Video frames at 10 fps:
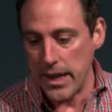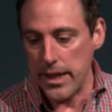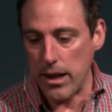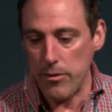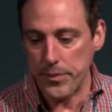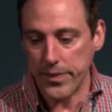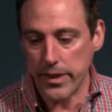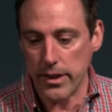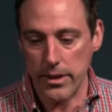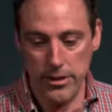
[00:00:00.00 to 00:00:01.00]
Now,
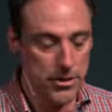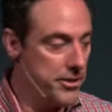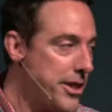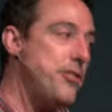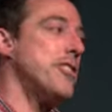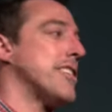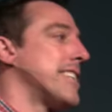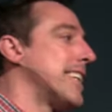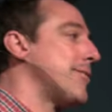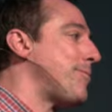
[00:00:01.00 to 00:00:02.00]
this is interesting.